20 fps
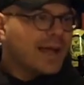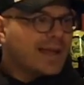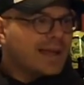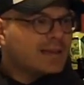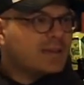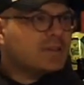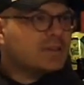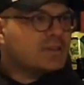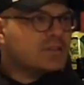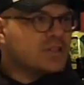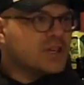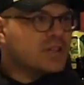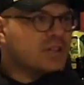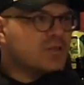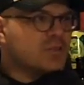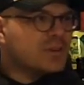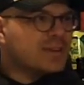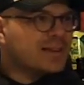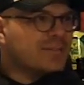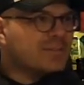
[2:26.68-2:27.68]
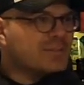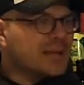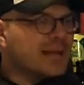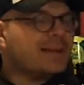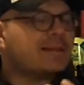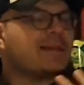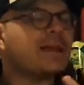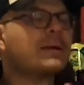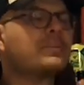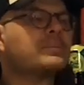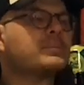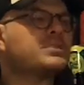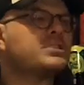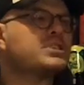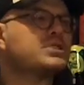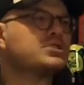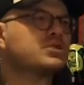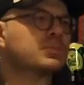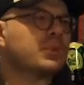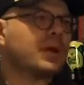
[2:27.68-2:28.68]
I get a little gingerbread, like not
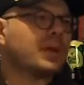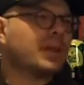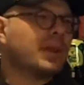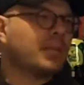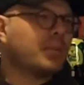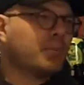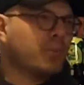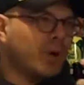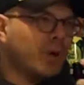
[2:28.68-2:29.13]
gingerbread, like